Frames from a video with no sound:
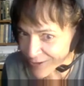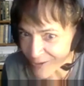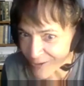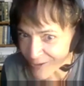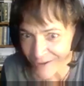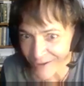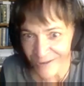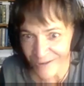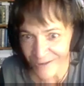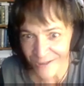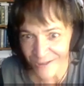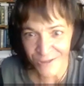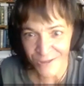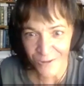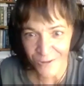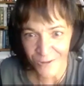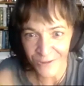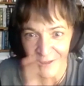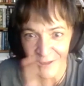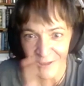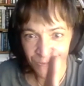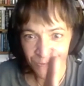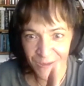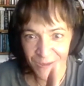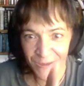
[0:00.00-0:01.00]
There's
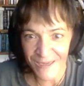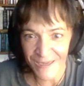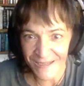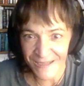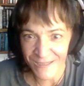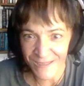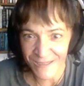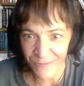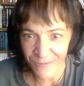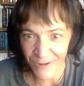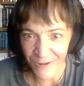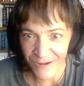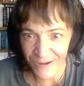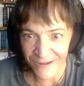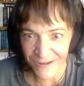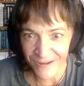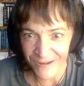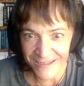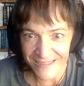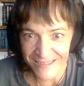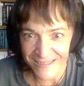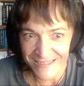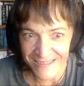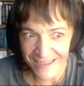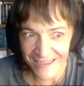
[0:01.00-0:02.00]
certainly peaks where
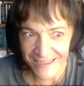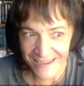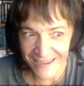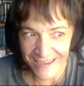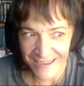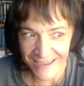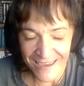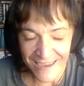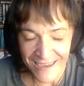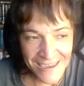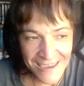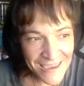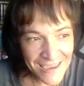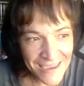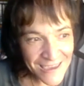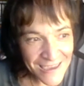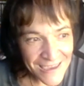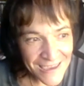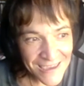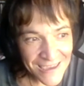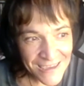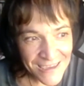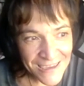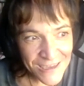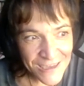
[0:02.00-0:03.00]
it's like,
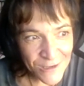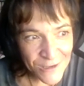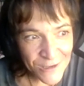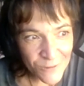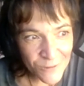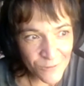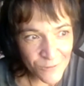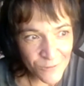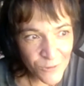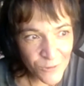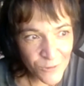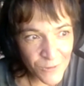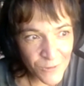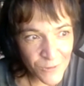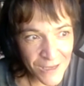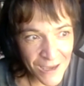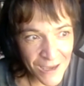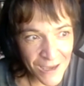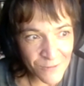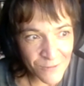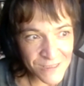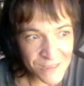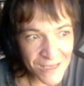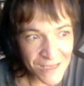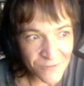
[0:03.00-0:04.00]
3
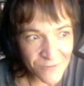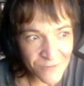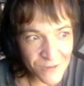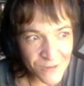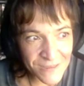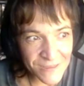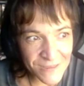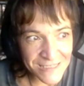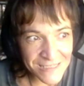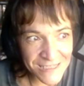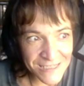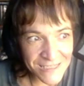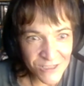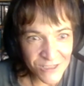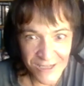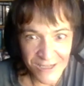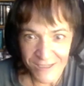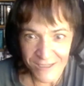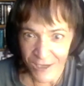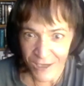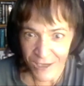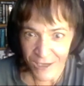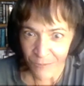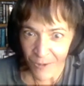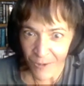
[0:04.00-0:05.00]
hours after the
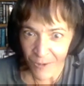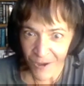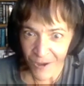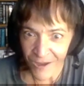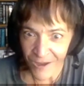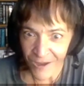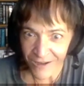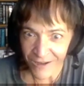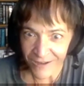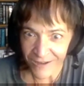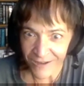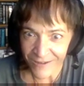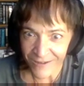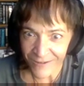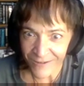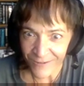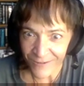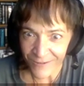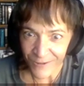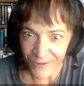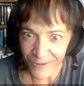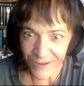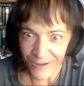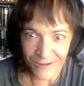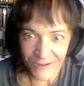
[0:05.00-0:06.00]
DJs come on,
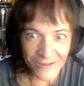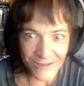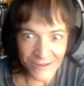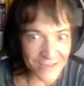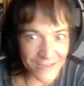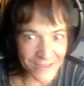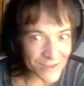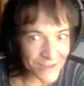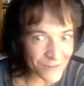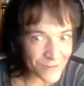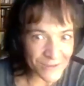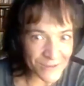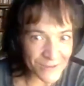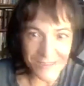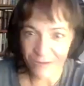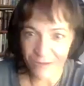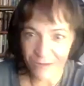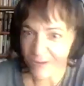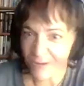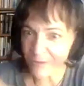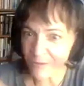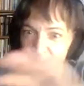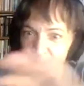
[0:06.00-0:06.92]
or, sometimes